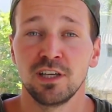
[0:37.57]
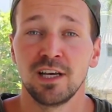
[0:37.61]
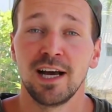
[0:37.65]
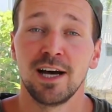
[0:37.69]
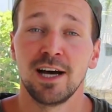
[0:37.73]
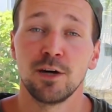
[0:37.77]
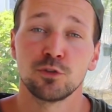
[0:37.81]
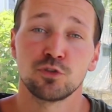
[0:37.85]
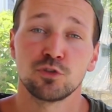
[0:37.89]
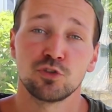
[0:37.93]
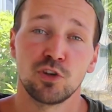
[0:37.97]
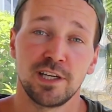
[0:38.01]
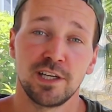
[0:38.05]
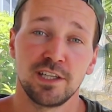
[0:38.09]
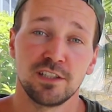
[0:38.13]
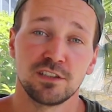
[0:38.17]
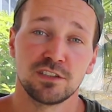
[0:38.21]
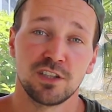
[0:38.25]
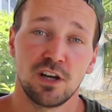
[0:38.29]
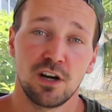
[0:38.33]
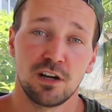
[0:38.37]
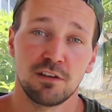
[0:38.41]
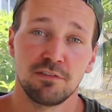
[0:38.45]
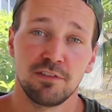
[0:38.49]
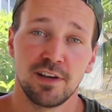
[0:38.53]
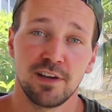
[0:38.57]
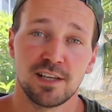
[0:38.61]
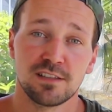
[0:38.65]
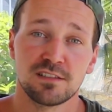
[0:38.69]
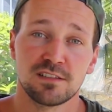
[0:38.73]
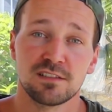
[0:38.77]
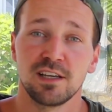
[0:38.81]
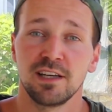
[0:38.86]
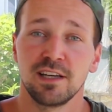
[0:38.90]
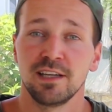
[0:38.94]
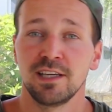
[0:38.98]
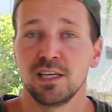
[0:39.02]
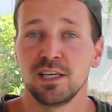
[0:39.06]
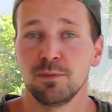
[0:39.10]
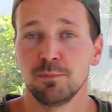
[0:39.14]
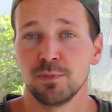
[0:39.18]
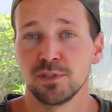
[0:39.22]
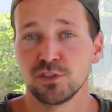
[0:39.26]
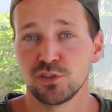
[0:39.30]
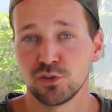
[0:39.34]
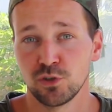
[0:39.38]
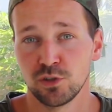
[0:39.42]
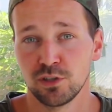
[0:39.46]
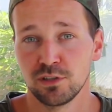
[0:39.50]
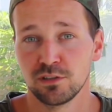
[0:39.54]
I'll try to talk fast and keep it
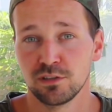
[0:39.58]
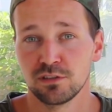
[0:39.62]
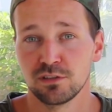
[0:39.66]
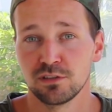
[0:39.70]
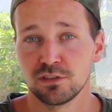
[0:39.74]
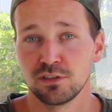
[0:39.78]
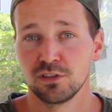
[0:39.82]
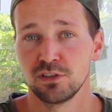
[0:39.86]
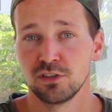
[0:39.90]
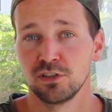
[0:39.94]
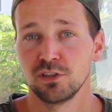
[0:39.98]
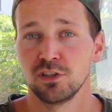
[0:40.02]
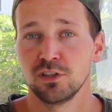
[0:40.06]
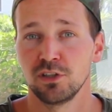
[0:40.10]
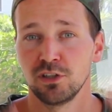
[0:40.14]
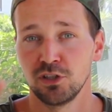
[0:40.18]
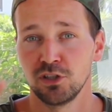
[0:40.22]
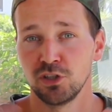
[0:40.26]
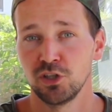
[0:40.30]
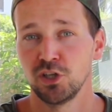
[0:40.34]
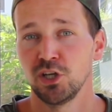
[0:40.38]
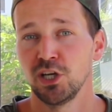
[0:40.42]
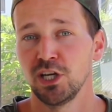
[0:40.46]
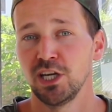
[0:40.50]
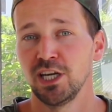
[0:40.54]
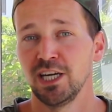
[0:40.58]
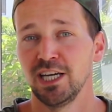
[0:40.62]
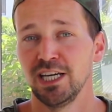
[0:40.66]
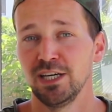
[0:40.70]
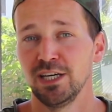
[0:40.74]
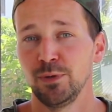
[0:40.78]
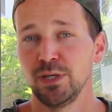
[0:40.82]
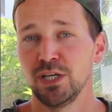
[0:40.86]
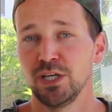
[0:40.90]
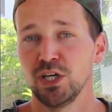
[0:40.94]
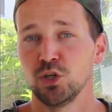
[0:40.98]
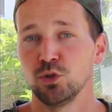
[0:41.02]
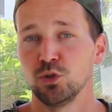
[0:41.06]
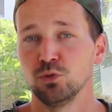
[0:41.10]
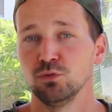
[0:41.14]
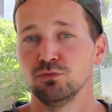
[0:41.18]
short. Here we go!